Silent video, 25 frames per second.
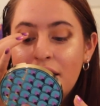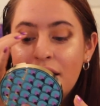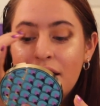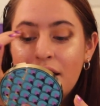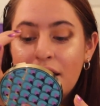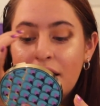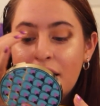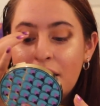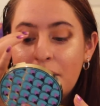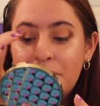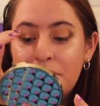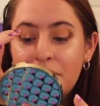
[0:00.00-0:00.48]

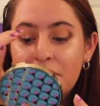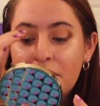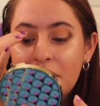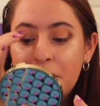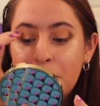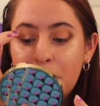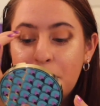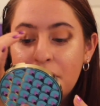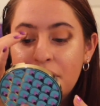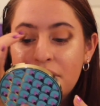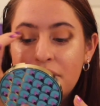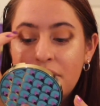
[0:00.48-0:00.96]
And I'm just
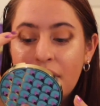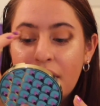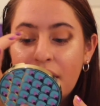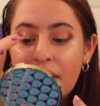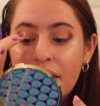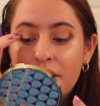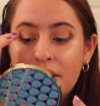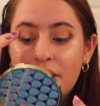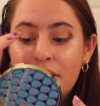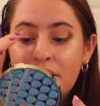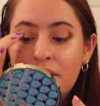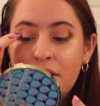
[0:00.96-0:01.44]
gonna put
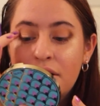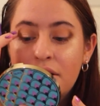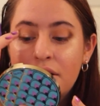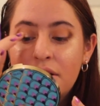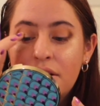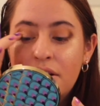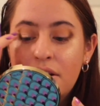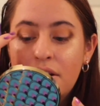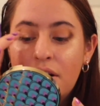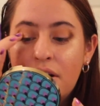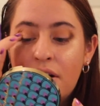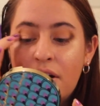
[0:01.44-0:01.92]
that
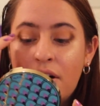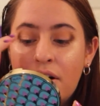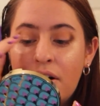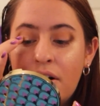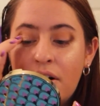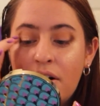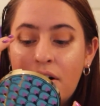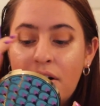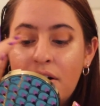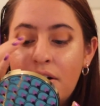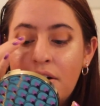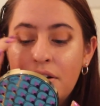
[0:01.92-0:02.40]

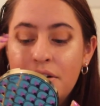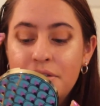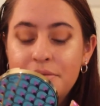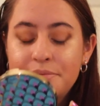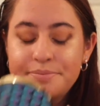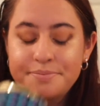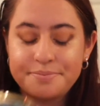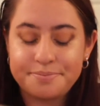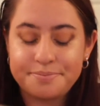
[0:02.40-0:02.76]
all